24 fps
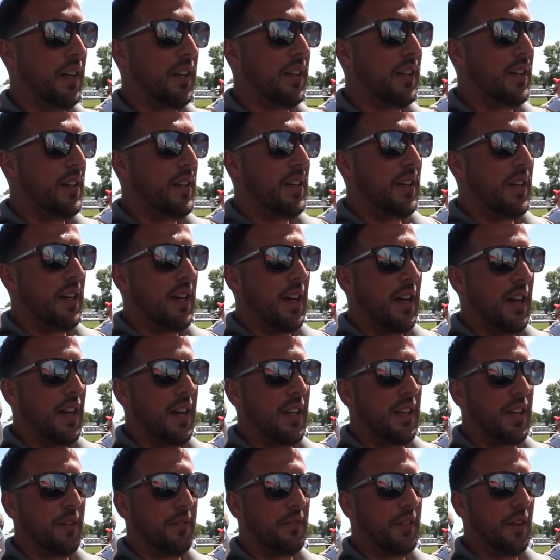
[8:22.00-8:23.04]

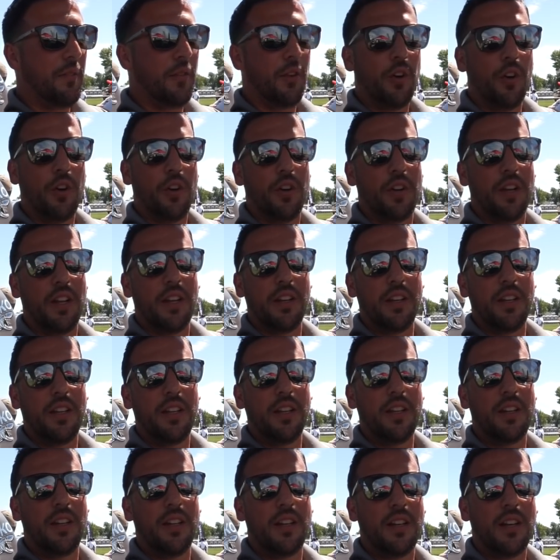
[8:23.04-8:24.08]
and I've never heard any
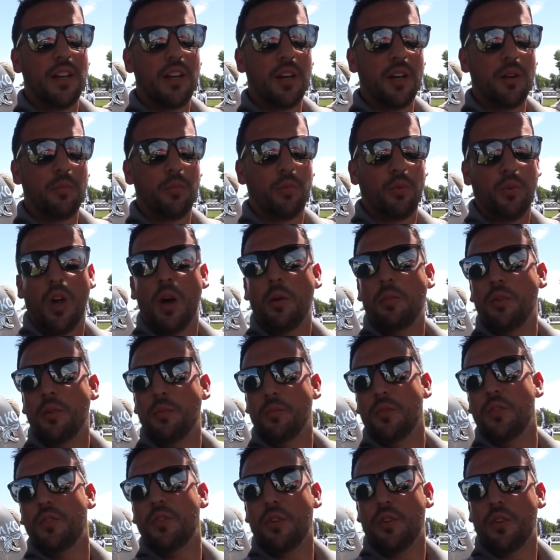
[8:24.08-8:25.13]
uh,
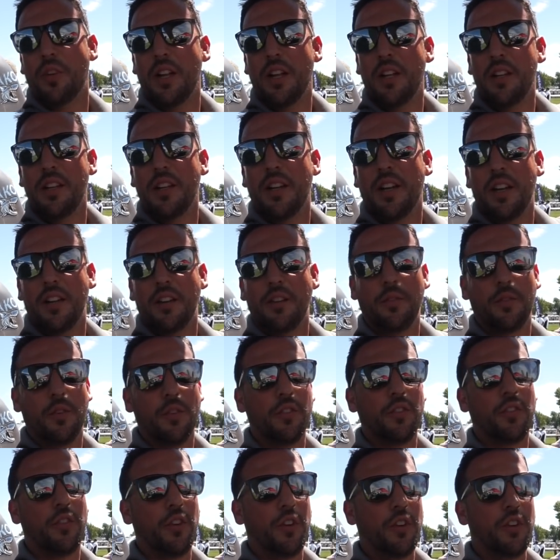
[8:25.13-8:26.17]
problems or any kind of
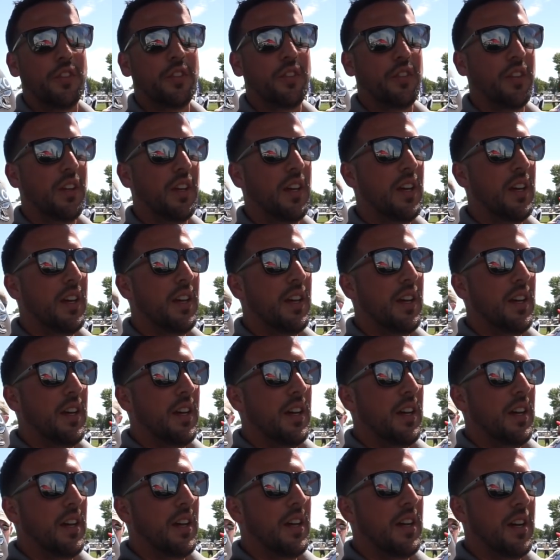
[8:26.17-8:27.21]
concerns.
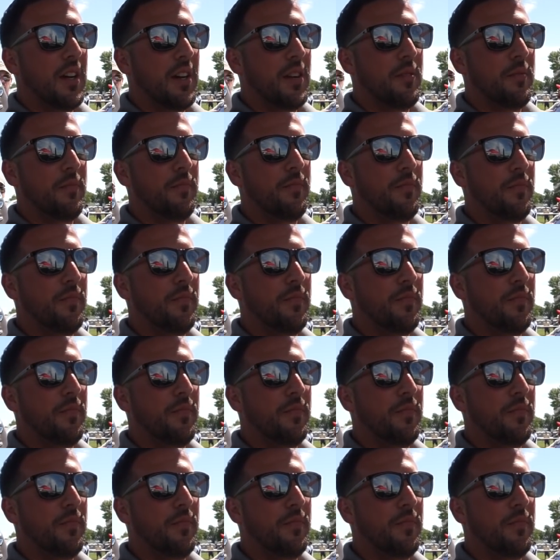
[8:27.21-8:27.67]
Okay. Um,